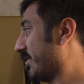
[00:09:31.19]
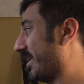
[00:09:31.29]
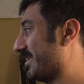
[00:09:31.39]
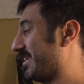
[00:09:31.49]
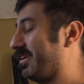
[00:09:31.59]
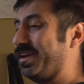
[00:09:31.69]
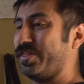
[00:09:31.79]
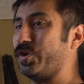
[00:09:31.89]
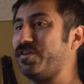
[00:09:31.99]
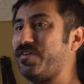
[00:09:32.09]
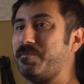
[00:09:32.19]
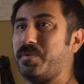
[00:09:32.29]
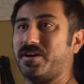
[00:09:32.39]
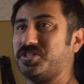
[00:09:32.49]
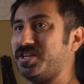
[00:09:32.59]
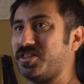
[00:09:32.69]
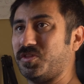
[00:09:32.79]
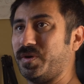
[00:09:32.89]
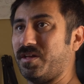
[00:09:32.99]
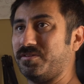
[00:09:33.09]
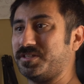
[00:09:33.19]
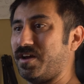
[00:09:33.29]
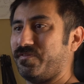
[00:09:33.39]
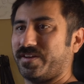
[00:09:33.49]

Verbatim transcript: Like I said, 35 bucks, you get the $3 off.